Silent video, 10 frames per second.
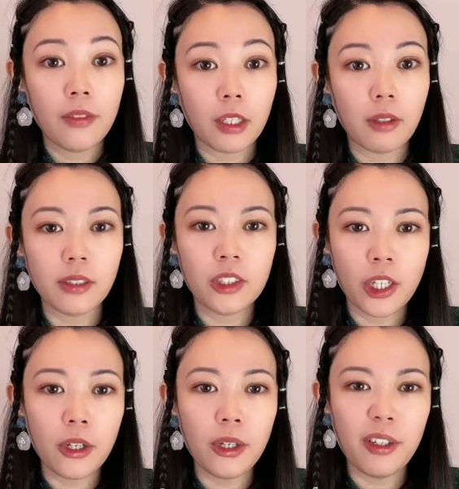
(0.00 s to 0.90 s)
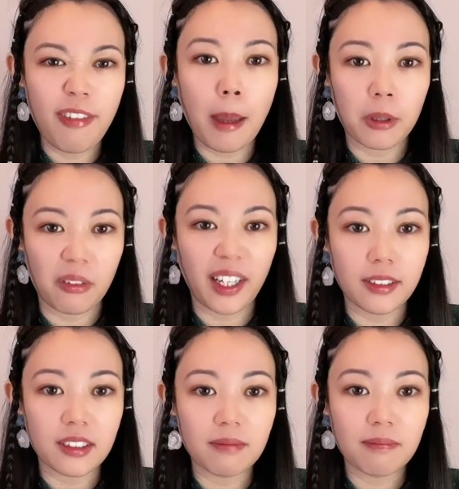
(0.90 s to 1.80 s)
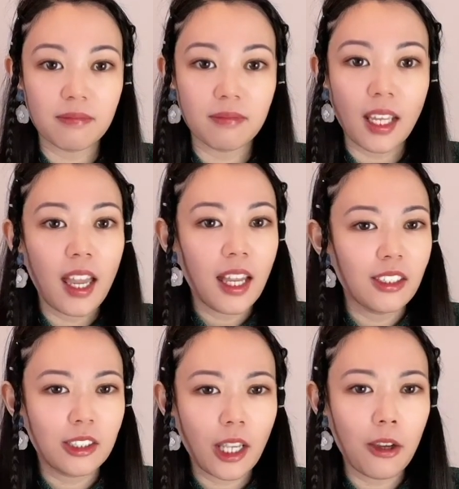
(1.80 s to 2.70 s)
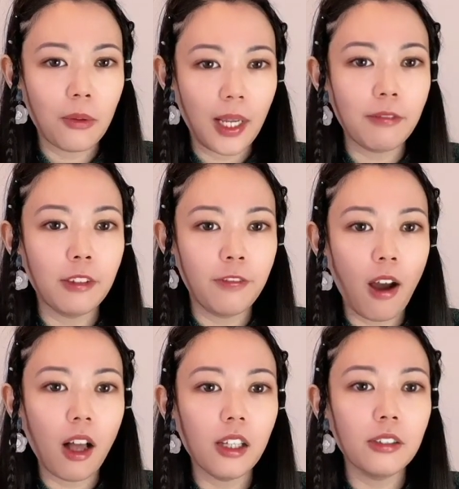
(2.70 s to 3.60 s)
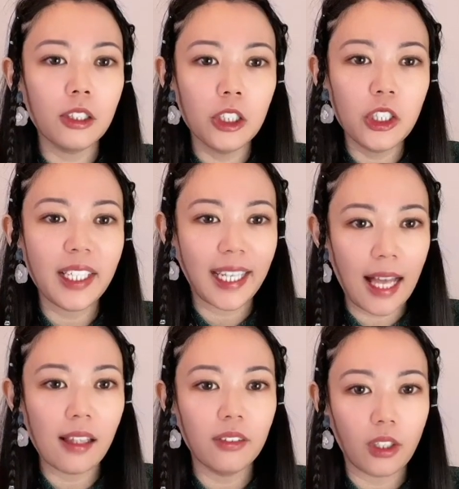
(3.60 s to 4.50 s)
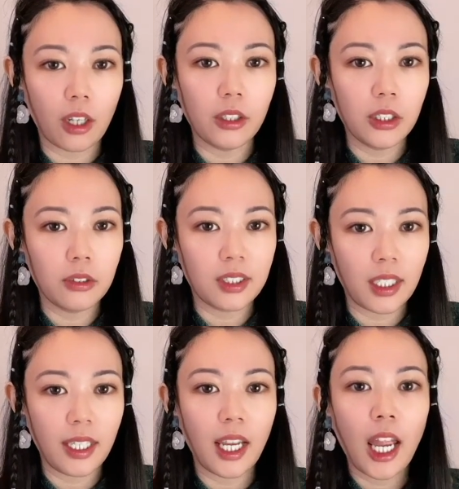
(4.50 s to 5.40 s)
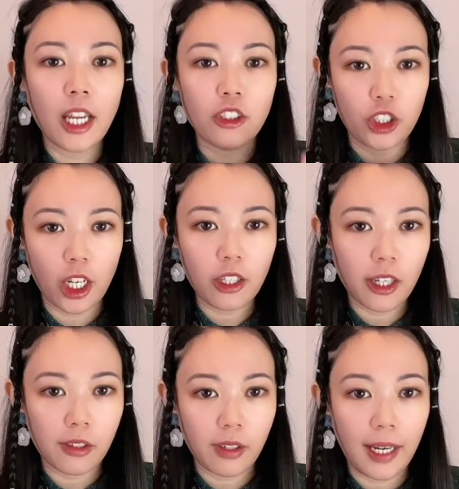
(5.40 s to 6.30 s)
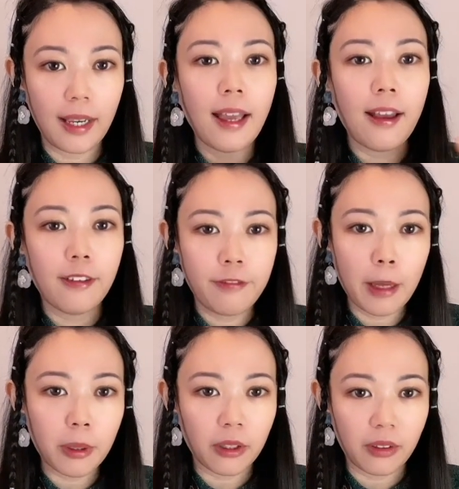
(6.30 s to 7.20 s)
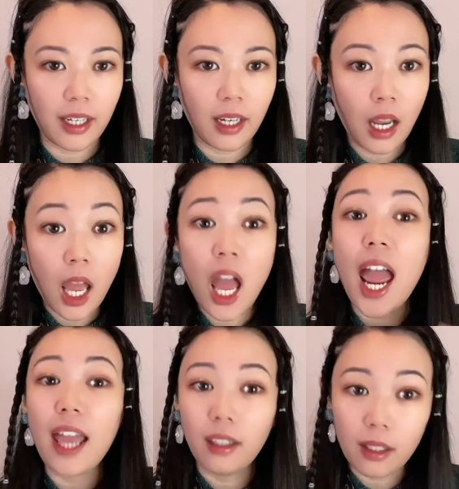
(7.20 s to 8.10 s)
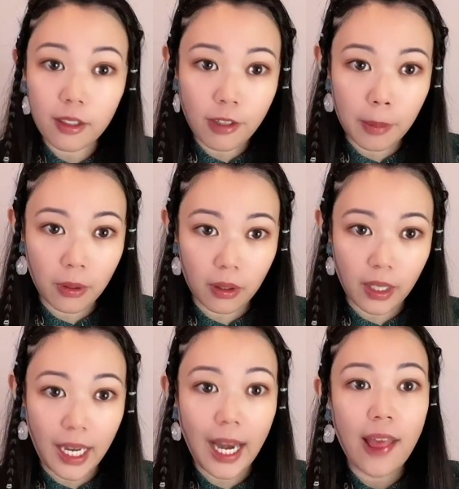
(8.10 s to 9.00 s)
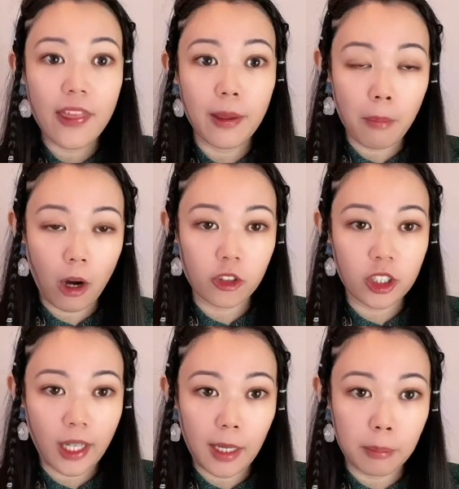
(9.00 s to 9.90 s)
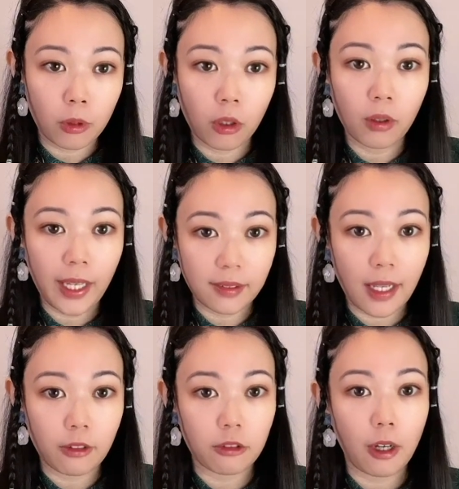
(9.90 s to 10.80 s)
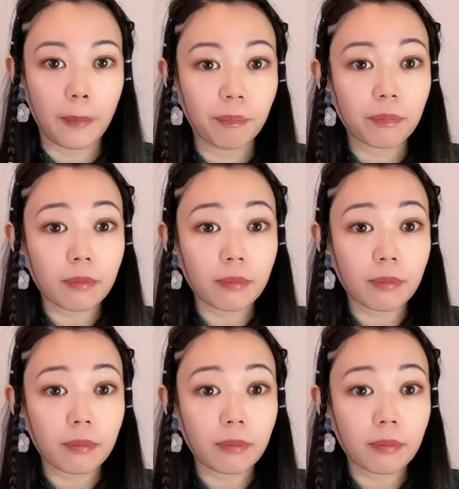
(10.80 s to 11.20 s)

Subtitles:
there are 2 Februaries. So if you follow the lunar calendar, you see January, February, another February, then March, April, etc.